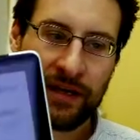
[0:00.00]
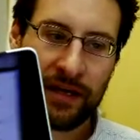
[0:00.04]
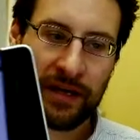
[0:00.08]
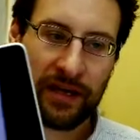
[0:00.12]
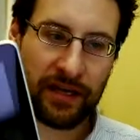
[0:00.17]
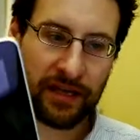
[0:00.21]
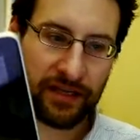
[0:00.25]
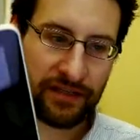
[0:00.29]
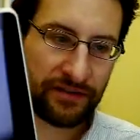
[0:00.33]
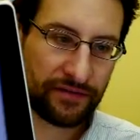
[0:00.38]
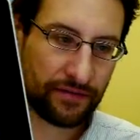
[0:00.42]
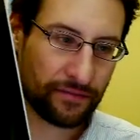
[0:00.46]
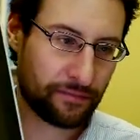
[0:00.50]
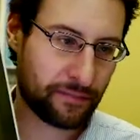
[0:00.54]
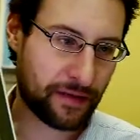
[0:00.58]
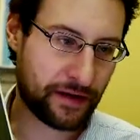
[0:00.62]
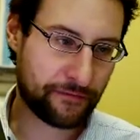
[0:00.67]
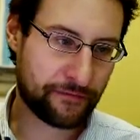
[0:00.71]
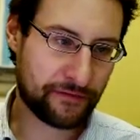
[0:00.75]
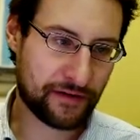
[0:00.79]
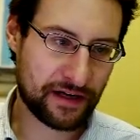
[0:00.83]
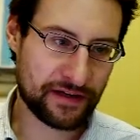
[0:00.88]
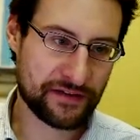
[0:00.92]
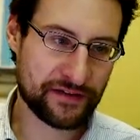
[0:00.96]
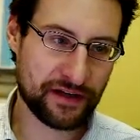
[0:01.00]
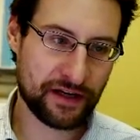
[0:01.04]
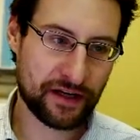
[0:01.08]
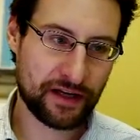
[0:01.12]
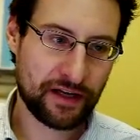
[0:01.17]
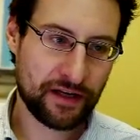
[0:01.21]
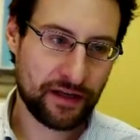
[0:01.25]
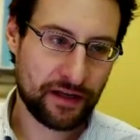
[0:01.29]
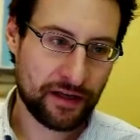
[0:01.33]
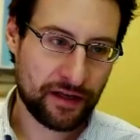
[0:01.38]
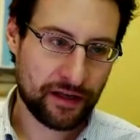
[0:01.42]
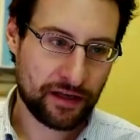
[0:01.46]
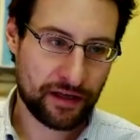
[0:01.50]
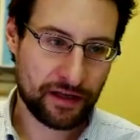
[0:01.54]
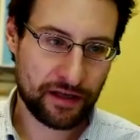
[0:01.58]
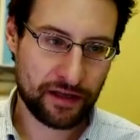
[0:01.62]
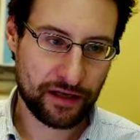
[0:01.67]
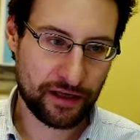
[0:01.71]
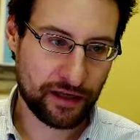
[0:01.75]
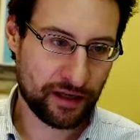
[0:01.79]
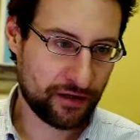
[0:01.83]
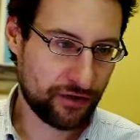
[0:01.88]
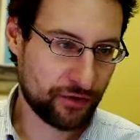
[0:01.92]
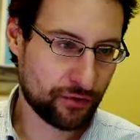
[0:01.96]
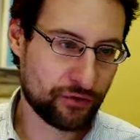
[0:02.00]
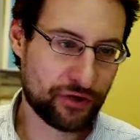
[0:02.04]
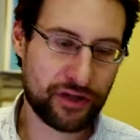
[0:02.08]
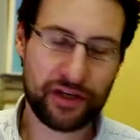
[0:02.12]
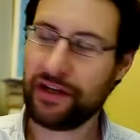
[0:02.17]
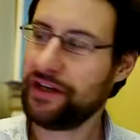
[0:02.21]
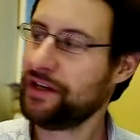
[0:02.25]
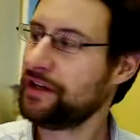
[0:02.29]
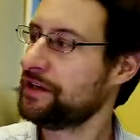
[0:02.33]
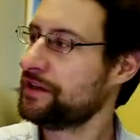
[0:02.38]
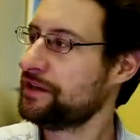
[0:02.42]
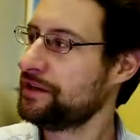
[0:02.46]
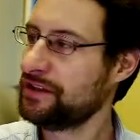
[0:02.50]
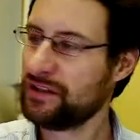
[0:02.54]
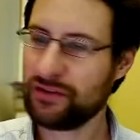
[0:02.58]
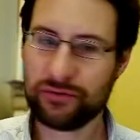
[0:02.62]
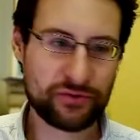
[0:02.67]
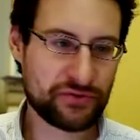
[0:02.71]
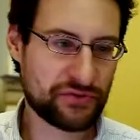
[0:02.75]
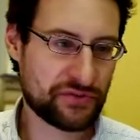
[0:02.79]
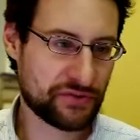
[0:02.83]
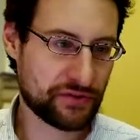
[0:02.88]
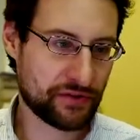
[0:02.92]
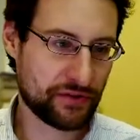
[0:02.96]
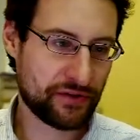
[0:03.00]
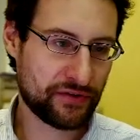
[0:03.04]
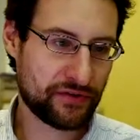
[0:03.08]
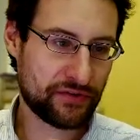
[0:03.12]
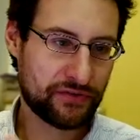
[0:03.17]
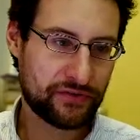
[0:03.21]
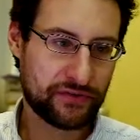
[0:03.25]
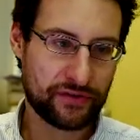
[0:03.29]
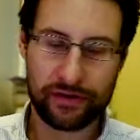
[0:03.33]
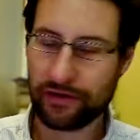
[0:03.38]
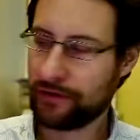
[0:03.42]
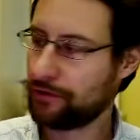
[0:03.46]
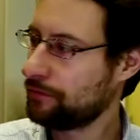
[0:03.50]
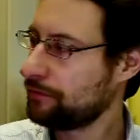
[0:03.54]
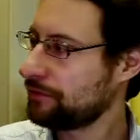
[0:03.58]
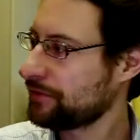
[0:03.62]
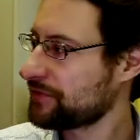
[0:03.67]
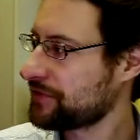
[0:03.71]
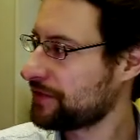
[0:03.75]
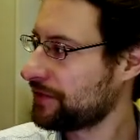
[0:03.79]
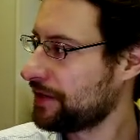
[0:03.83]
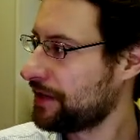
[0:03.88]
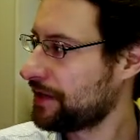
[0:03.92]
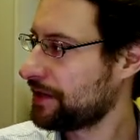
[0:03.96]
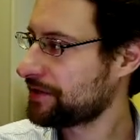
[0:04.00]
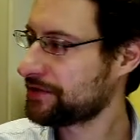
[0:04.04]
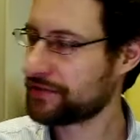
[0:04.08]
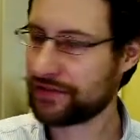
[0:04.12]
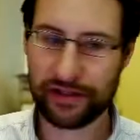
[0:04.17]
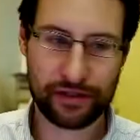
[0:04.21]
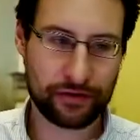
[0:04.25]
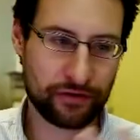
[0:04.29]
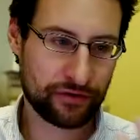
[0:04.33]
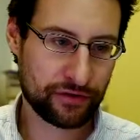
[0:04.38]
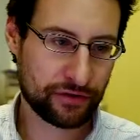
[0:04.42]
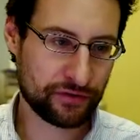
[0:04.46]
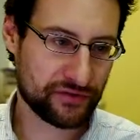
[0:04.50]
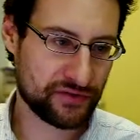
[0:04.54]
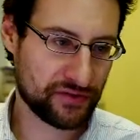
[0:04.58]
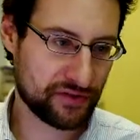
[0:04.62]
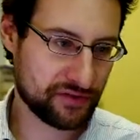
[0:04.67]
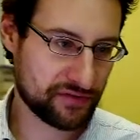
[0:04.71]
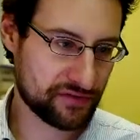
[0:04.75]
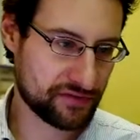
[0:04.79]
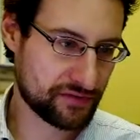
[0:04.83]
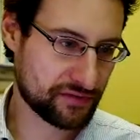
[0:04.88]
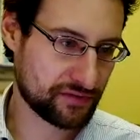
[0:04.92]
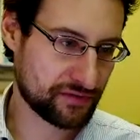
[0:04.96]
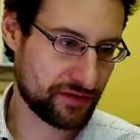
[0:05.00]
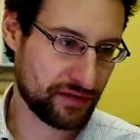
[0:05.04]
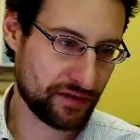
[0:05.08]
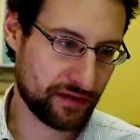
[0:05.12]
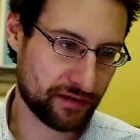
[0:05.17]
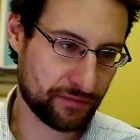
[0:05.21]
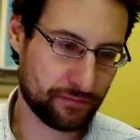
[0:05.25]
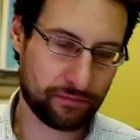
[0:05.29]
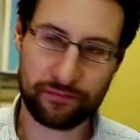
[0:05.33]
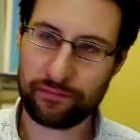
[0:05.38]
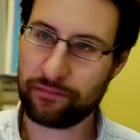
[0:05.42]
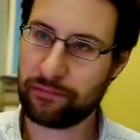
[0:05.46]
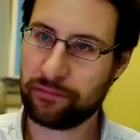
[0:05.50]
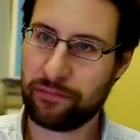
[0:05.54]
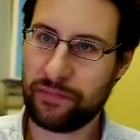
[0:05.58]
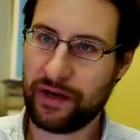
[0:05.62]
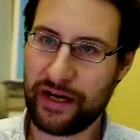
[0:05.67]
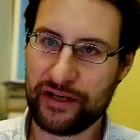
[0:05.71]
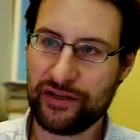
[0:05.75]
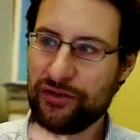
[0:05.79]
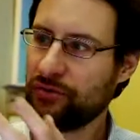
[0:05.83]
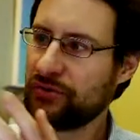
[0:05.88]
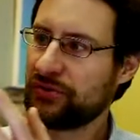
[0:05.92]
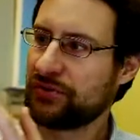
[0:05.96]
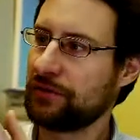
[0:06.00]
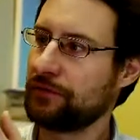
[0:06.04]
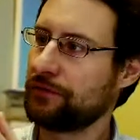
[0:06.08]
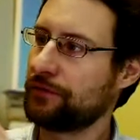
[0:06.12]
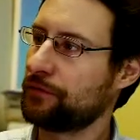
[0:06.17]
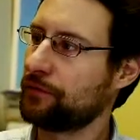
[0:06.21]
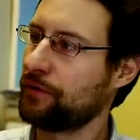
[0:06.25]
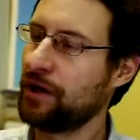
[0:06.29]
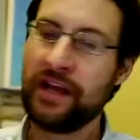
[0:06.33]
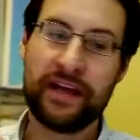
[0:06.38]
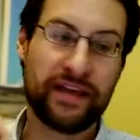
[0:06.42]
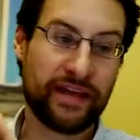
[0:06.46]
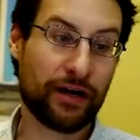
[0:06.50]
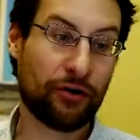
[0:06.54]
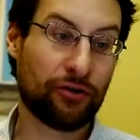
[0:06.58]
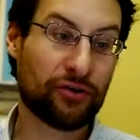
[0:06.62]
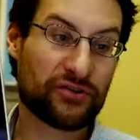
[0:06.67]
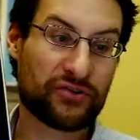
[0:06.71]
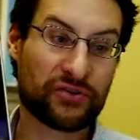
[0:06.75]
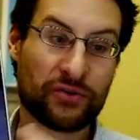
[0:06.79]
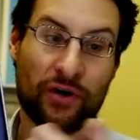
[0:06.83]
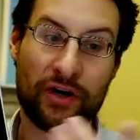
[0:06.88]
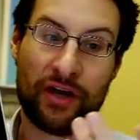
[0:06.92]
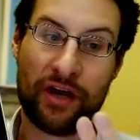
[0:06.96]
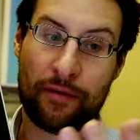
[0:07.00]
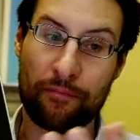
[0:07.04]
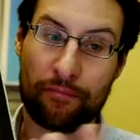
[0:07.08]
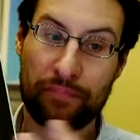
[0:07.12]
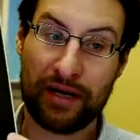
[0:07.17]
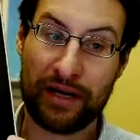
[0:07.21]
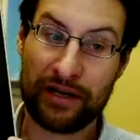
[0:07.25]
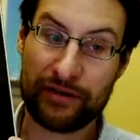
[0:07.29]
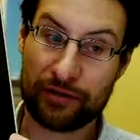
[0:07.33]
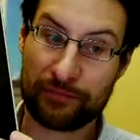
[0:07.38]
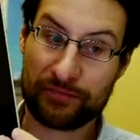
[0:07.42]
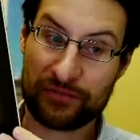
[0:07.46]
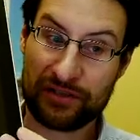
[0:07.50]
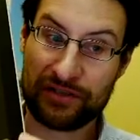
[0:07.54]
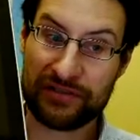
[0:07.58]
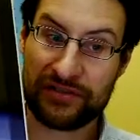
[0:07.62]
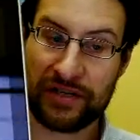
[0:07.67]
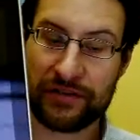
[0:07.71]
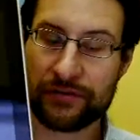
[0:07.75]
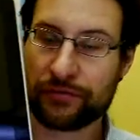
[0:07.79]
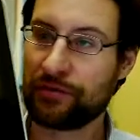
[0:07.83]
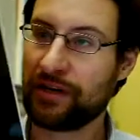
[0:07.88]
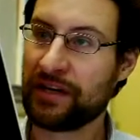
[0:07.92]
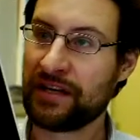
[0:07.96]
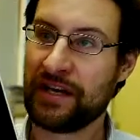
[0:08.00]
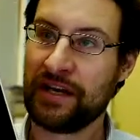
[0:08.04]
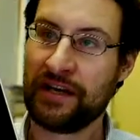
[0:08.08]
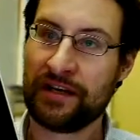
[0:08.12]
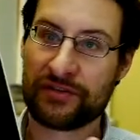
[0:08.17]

And my father, no kidding, he used this all the last, I don't know, since I used it for, yeah, also planned obsolescence, right?